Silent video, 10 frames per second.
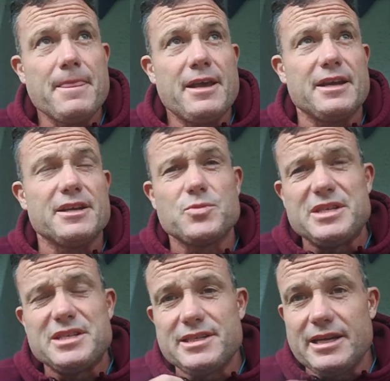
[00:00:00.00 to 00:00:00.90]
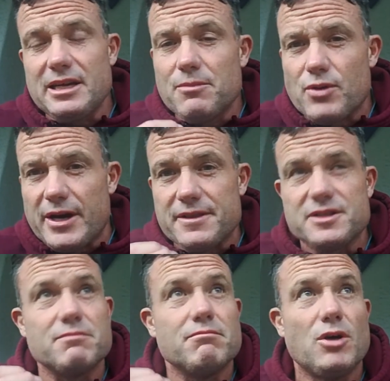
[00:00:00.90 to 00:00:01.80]
And as we celebrate
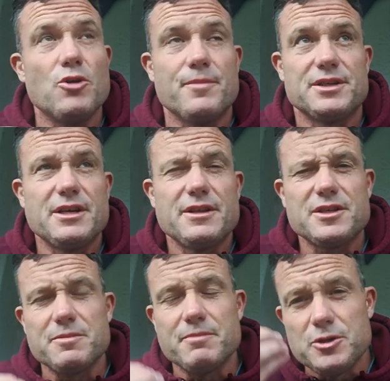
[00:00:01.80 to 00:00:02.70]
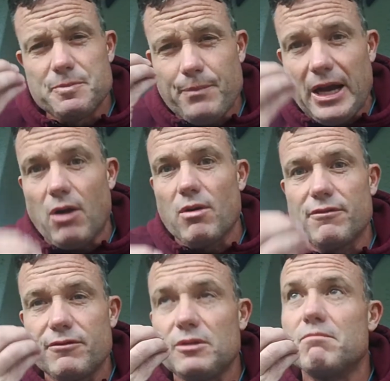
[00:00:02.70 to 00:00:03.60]
this moment, this most
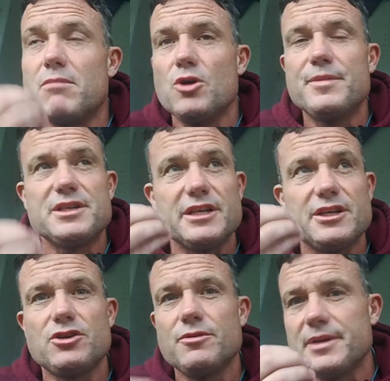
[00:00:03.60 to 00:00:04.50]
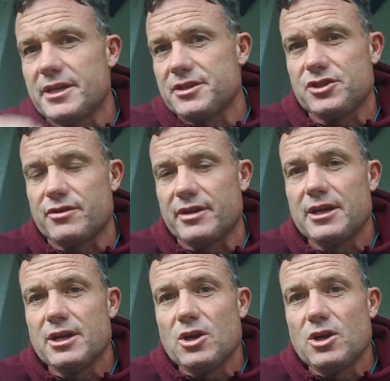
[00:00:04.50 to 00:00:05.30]
powerful moment in human history,